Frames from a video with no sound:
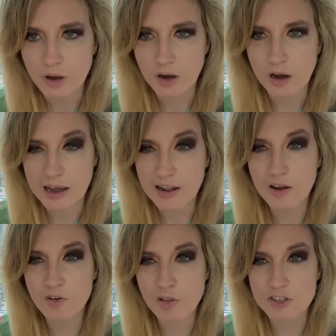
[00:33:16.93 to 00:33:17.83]
Ah, I
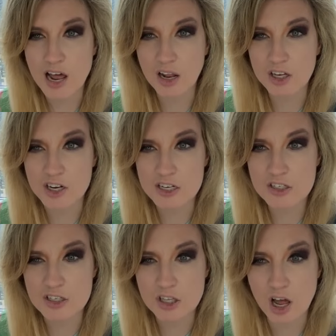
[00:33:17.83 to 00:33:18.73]
love all the
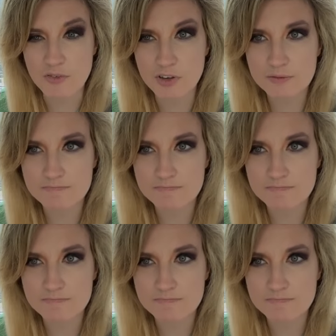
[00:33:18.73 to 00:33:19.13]
telekinesis love.